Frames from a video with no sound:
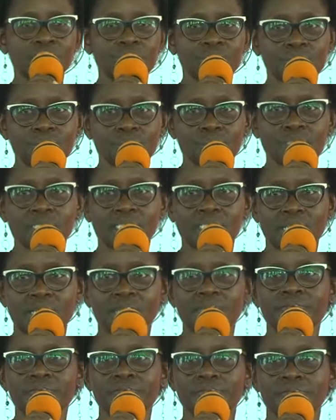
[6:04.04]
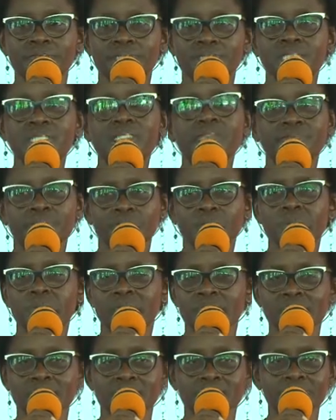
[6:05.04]
you to serve even
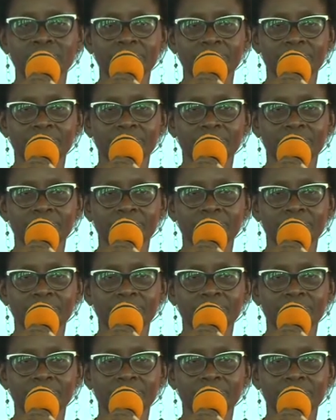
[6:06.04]
better.